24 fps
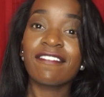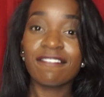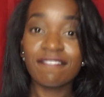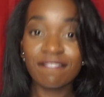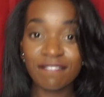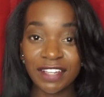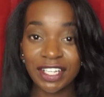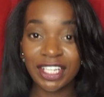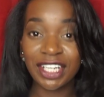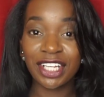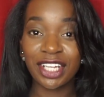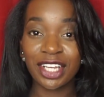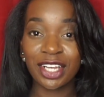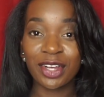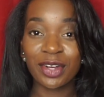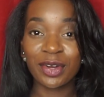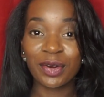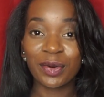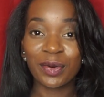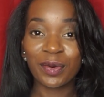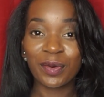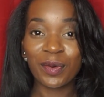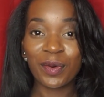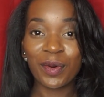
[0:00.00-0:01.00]

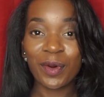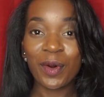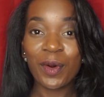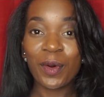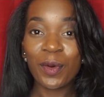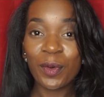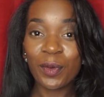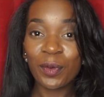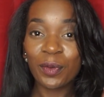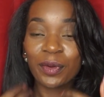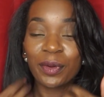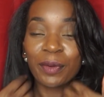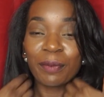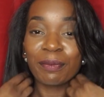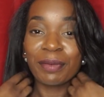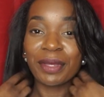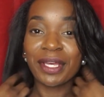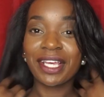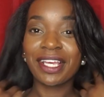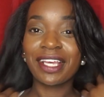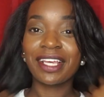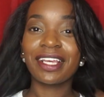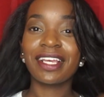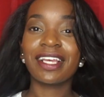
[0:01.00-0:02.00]
video will
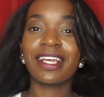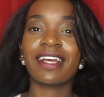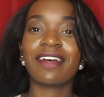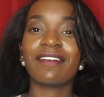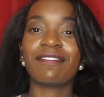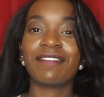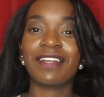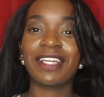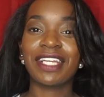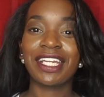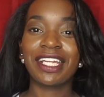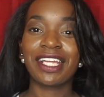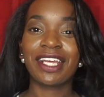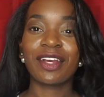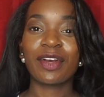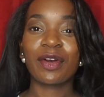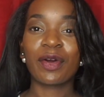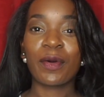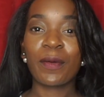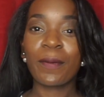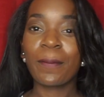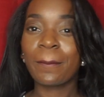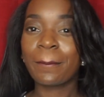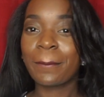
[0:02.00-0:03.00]
be a
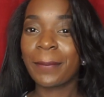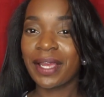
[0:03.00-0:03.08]
video